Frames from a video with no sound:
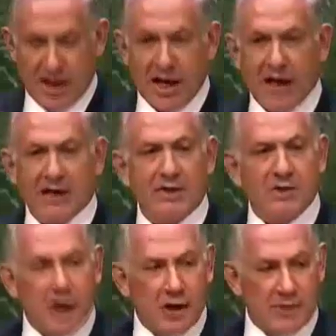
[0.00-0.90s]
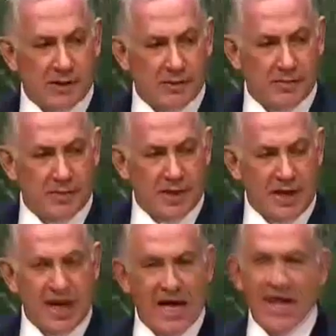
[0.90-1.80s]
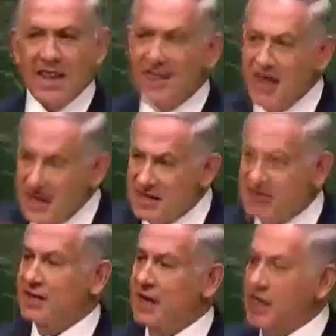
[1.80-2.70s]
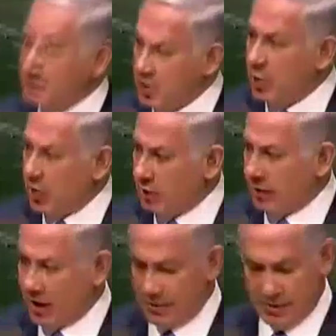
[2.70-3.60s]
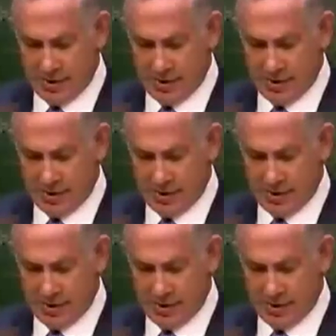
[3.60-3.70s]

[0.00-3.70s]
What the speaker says: Ladies and gentlemen, this is a war crime.